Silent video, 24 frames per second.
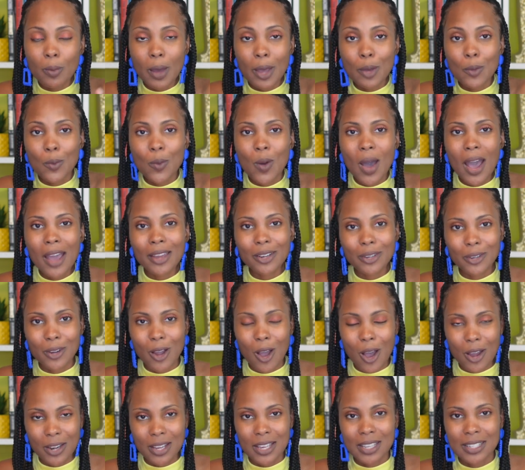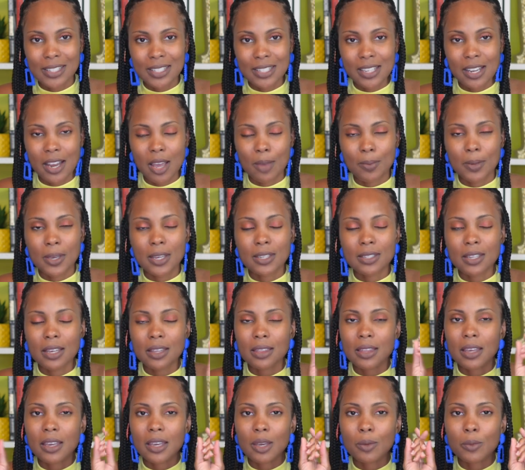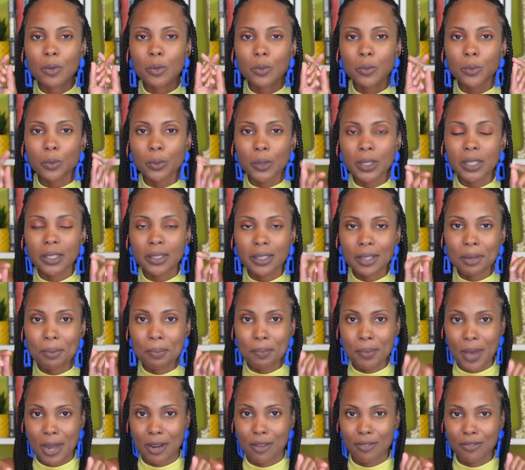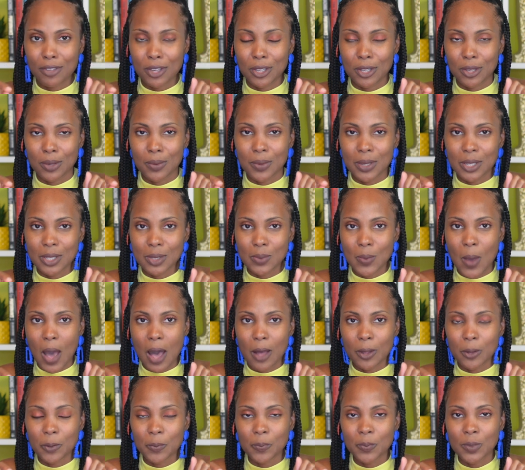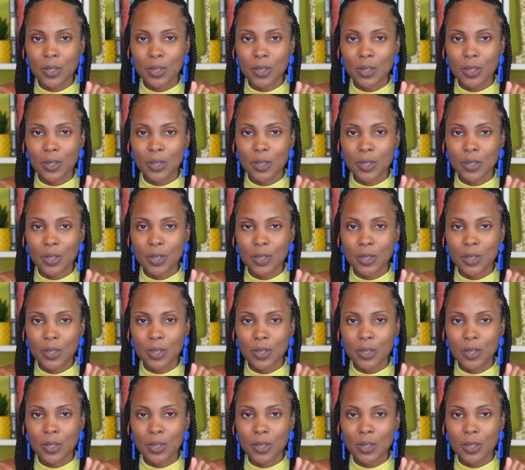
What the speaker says: my wider audience today, because I think it will really benefit you as well.